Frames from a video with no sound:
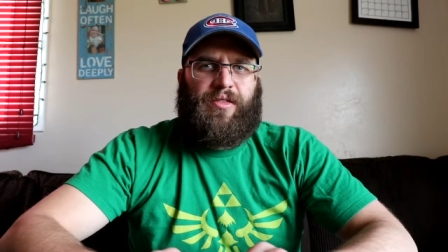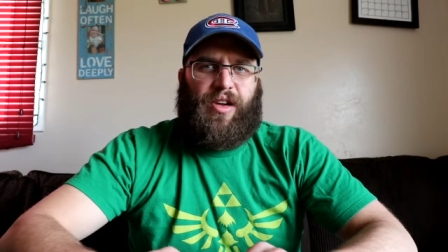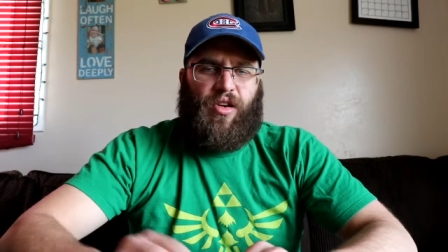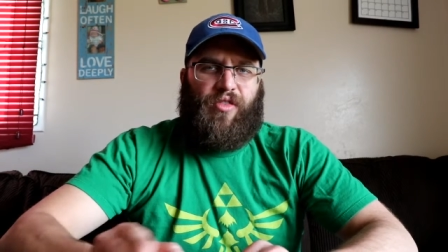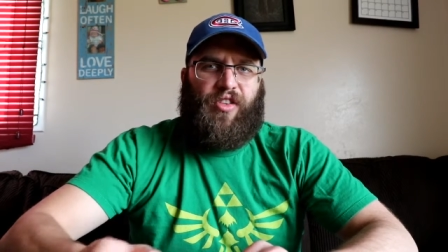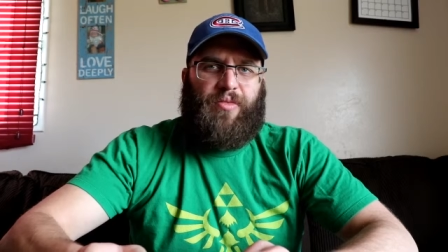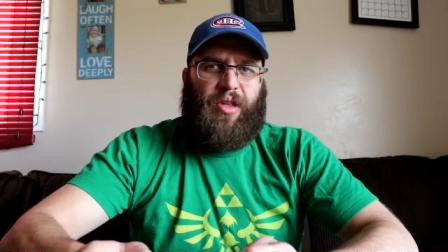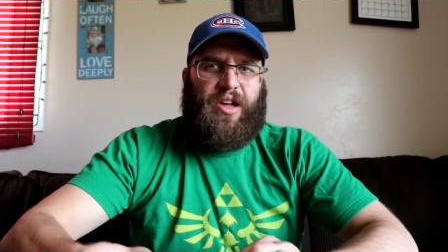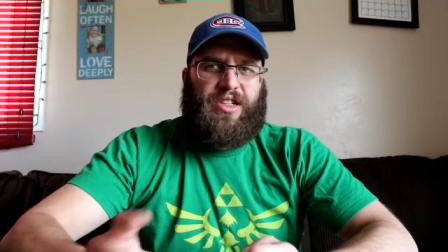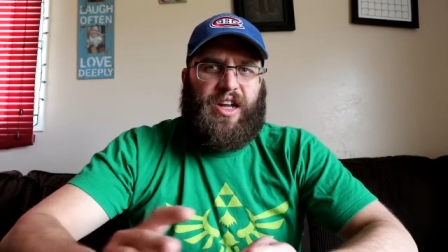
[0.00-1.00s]
My girlfriend
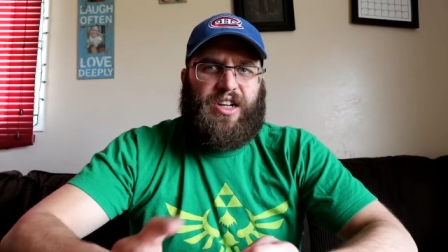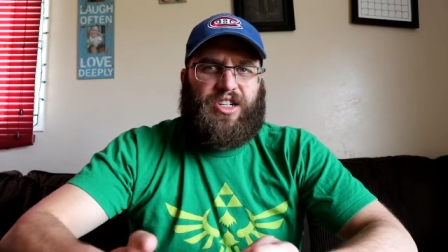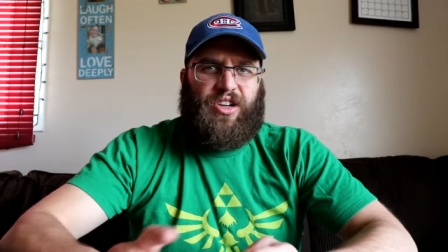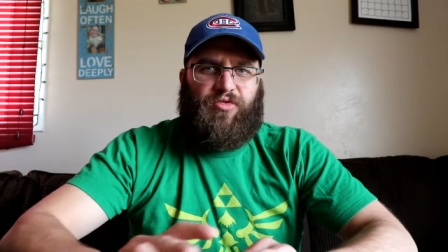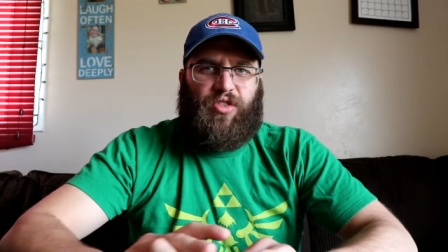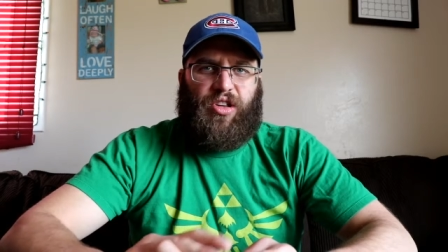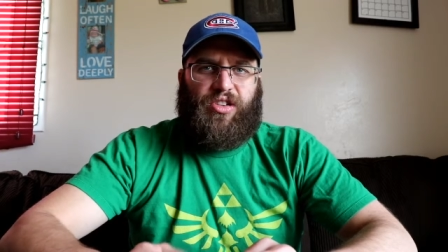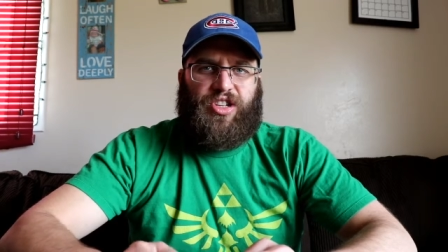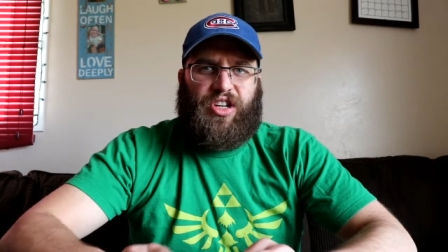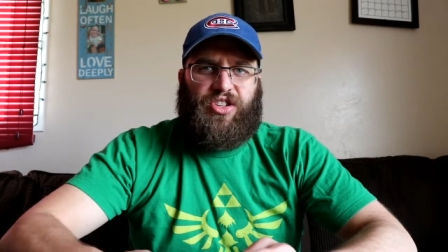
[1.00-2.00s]
plays that.
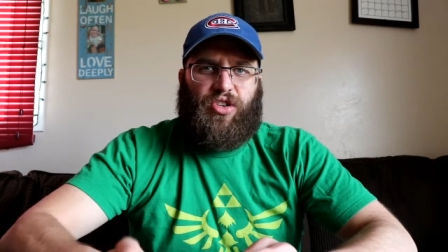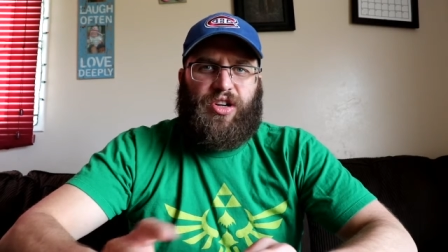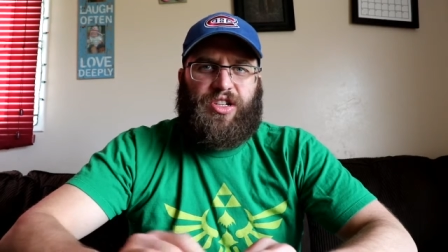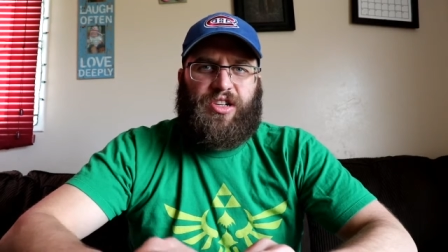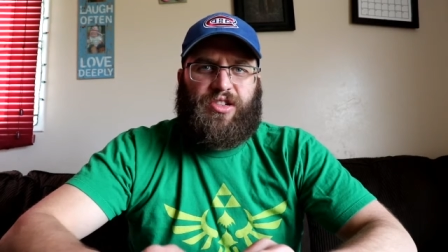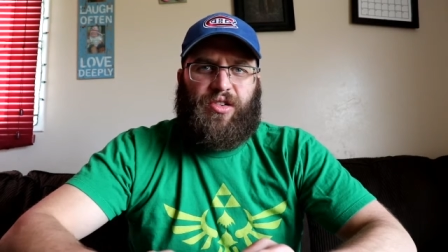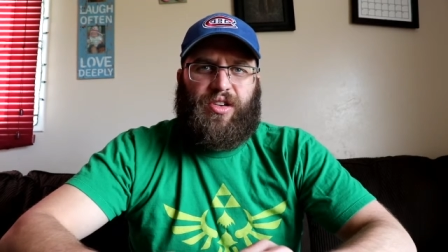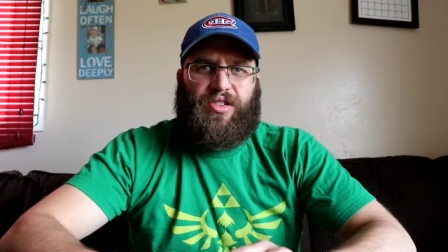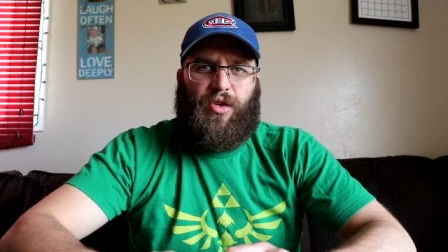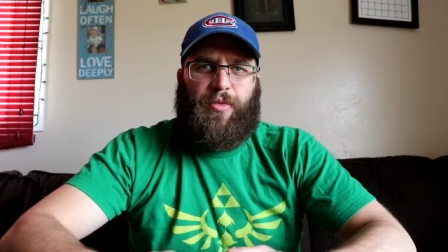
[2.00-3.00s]
She enjoys it, so
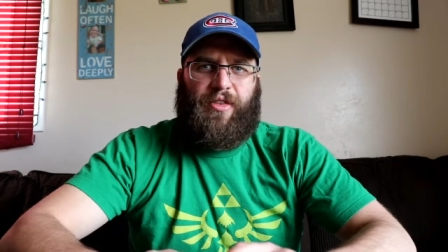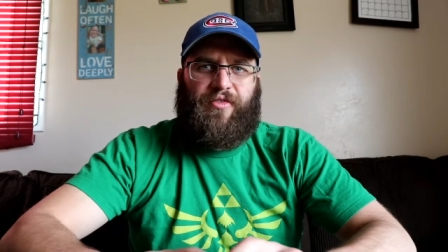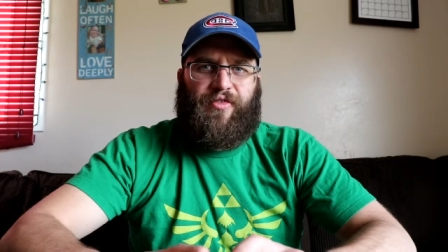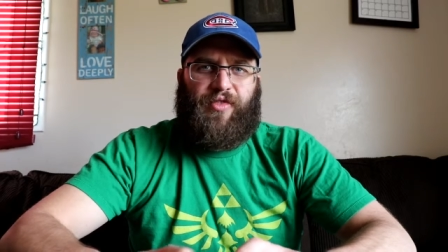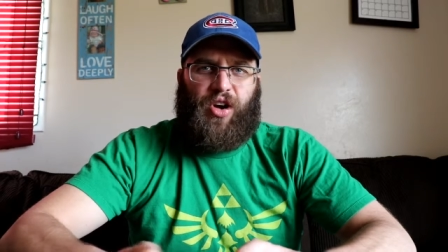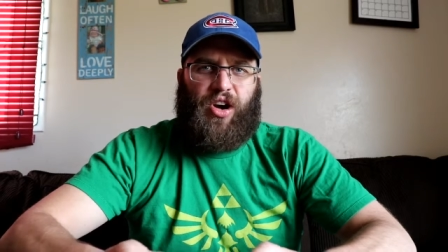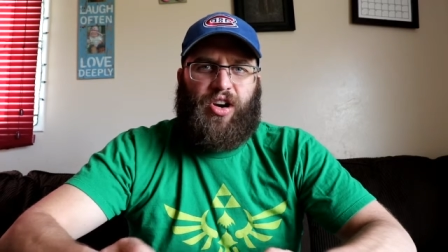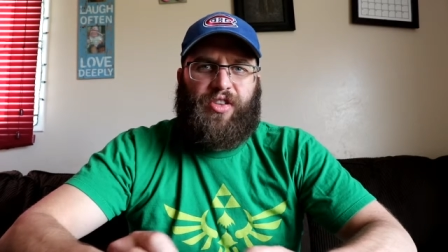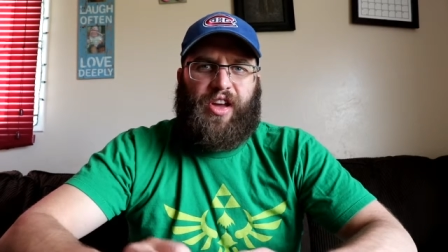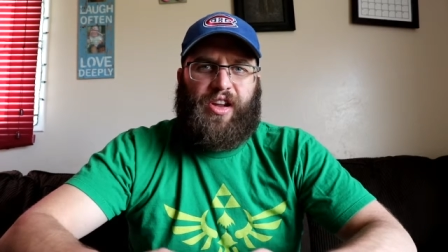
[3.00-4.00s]
I was hoping for
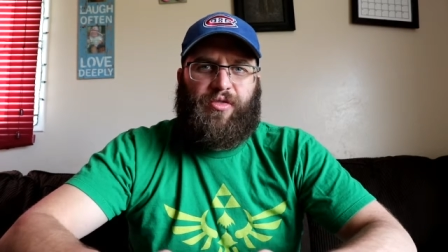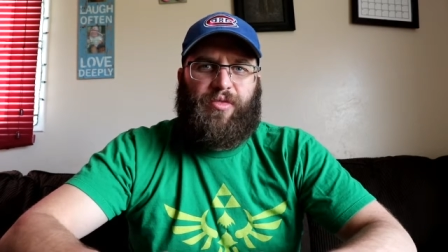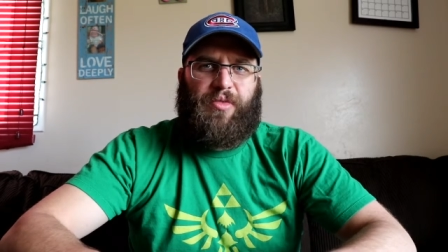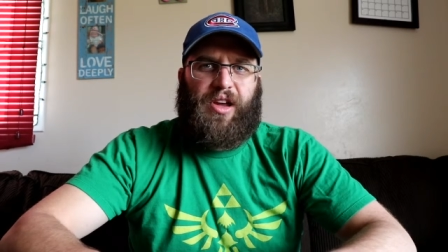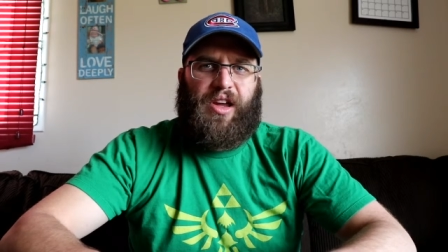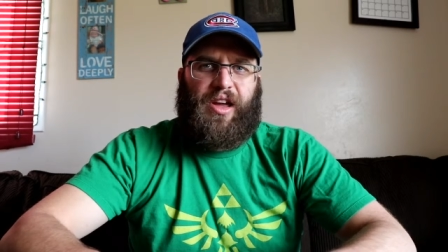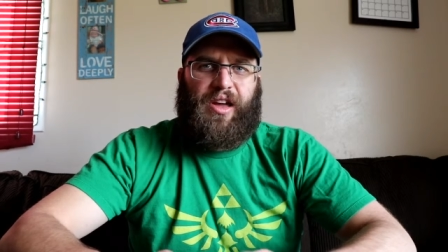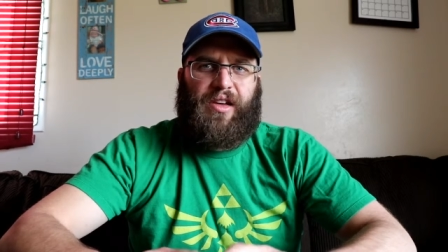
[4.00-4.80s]
her that it would be